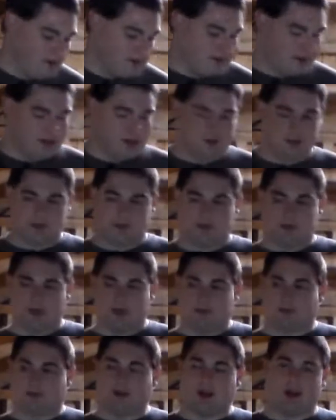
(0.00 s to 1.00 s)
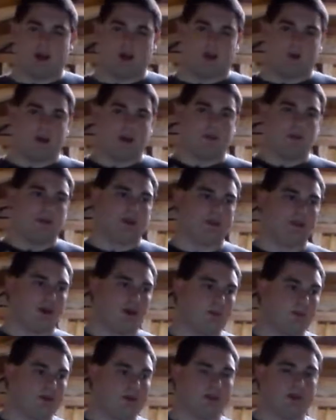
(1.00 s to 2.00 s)
It's got quite a bit
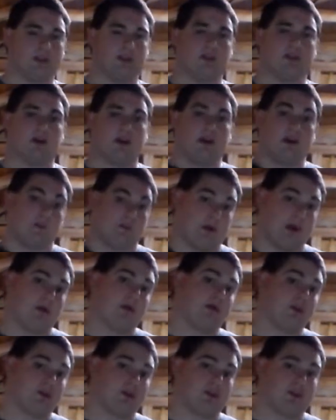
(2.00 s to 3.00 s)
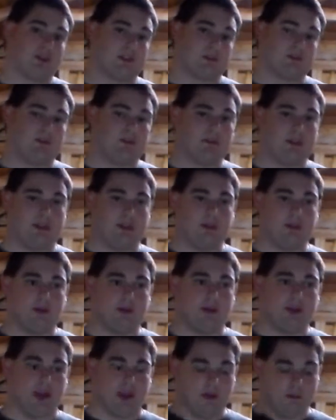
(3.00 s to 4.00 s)
of garbage in it, but I'm going to do a separate
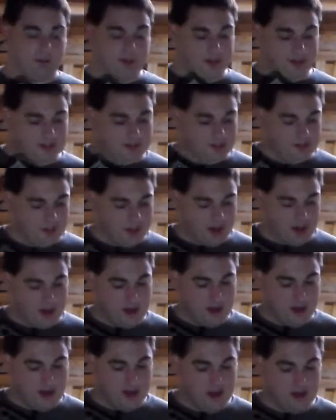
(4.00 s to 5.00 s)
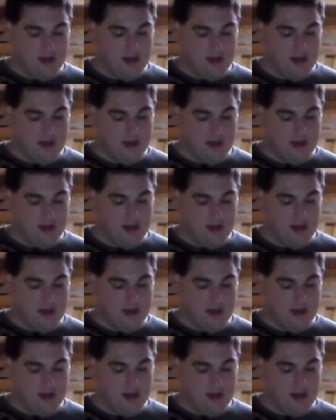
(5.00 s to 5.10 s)
video on that. But this is my